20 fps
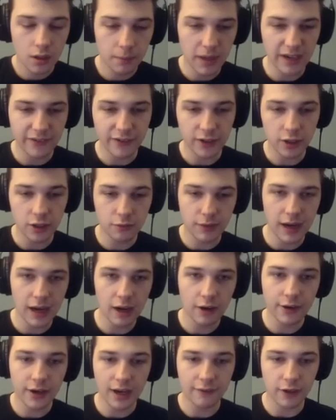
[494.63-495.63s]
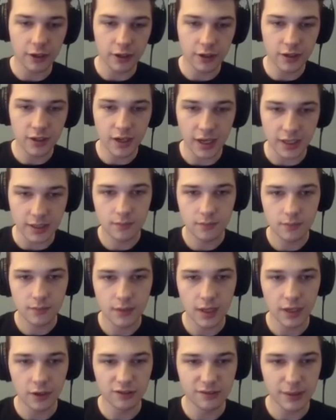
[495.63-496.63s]
May have a good round and have a good night.
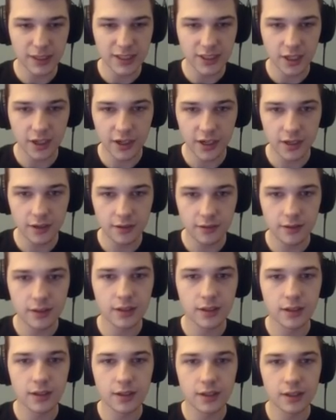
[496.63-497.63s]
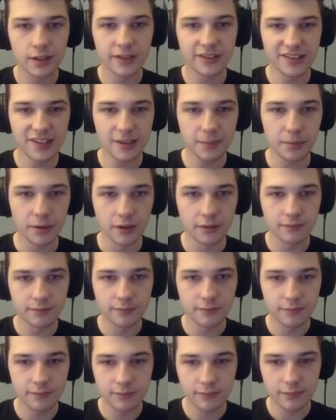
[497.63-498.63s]
And who's my target? Simple.
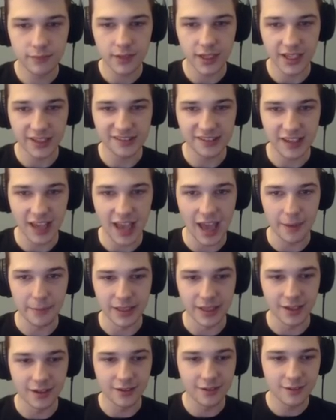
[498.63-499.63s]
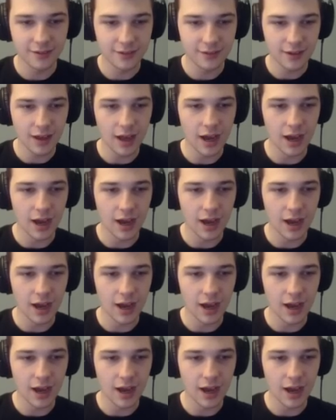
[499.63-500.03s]
It's Gabby. uh,